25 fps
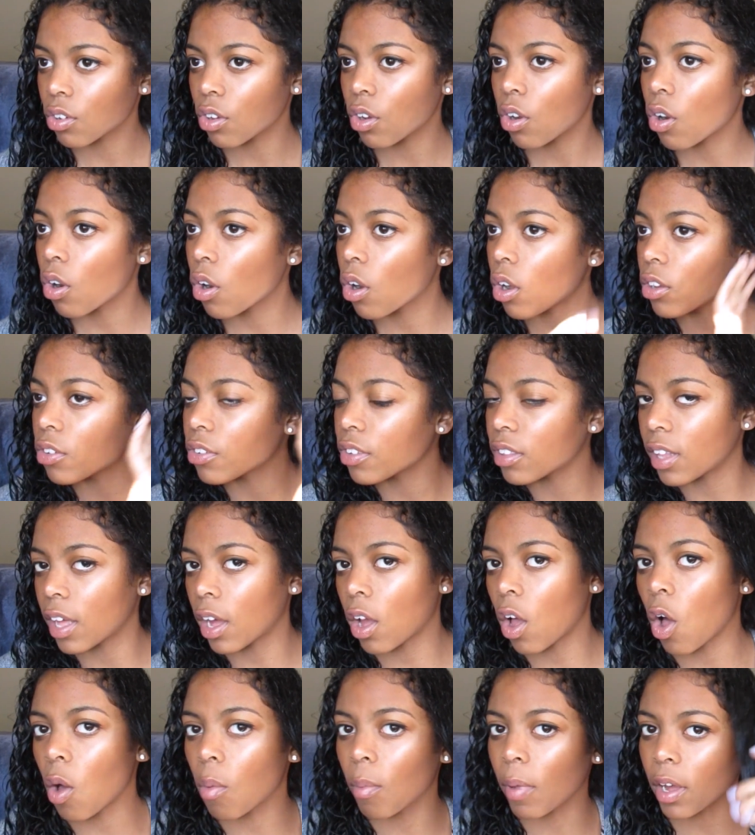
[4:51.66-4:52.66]
curls and
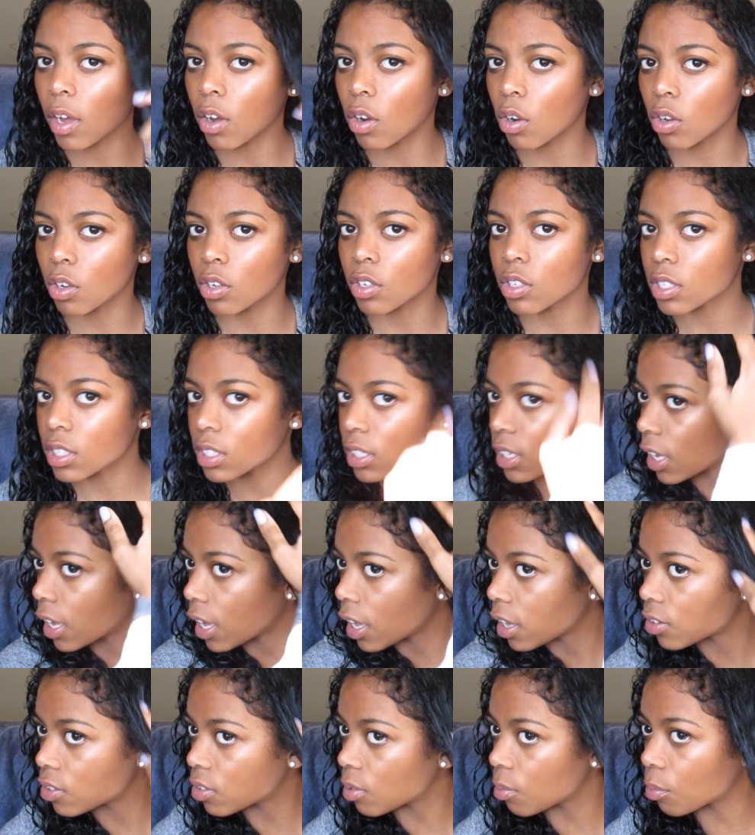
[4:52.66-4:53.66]
like all my curls
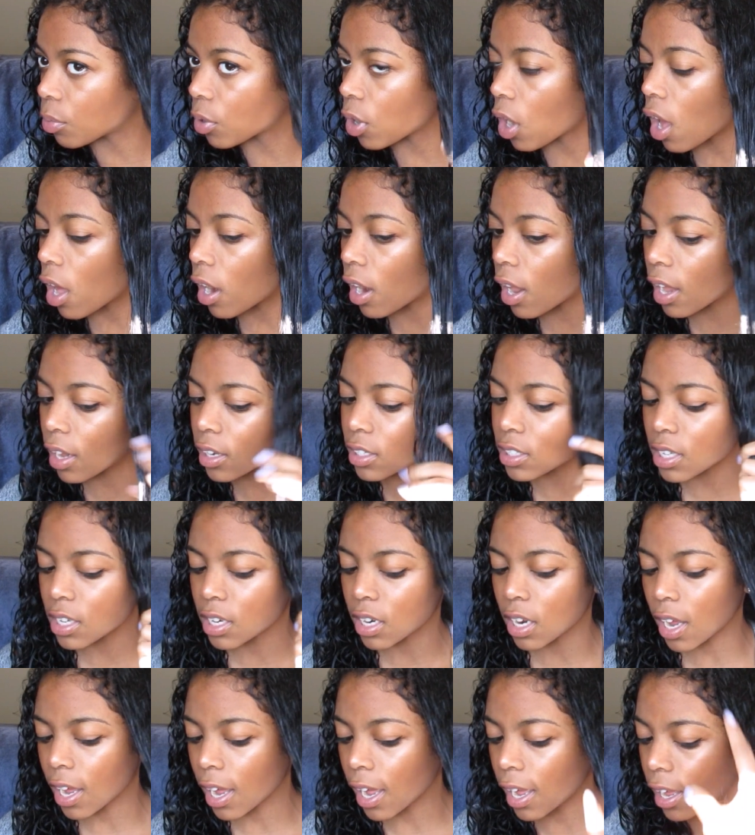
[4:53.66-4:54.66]
get some product
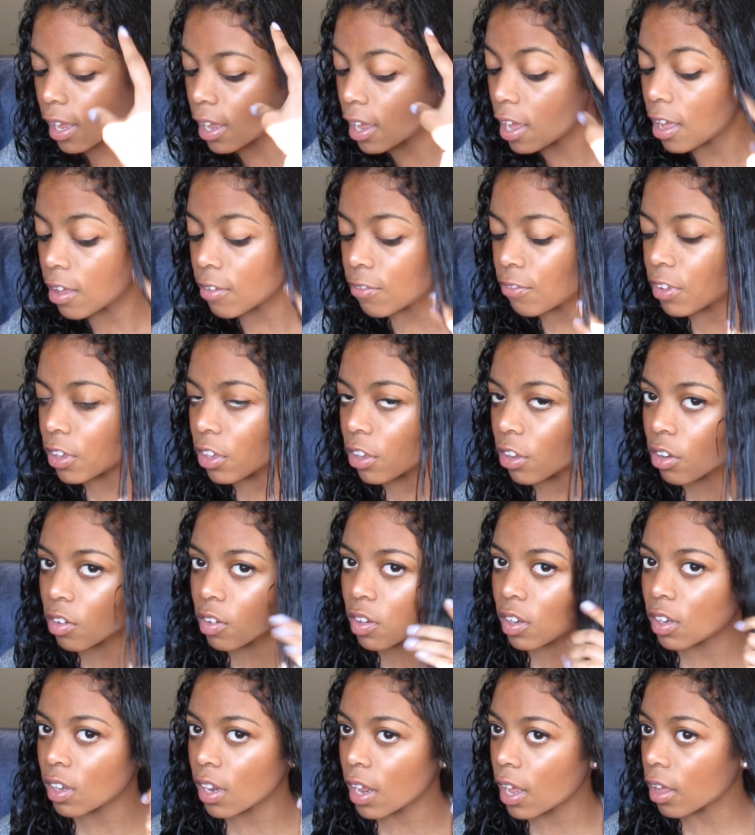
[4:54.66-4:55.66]
and I finger
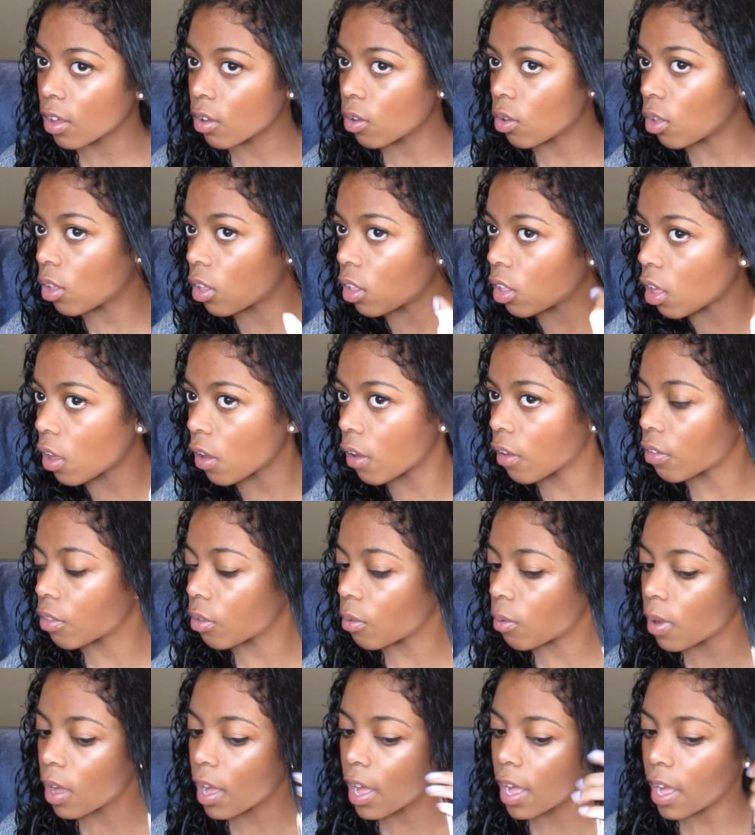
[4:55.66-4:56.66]
detangle along
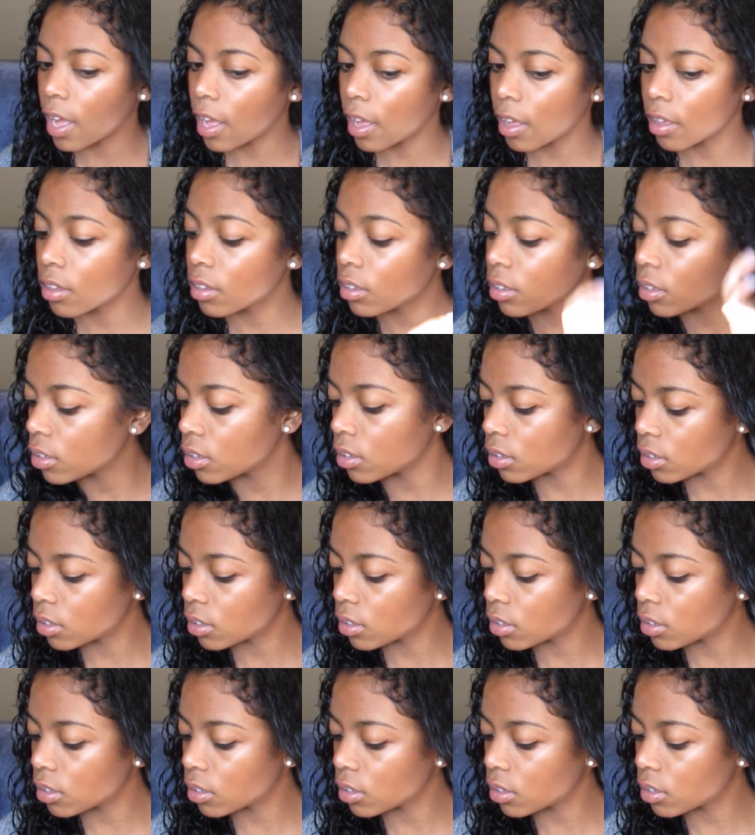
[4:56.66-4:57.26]
the way.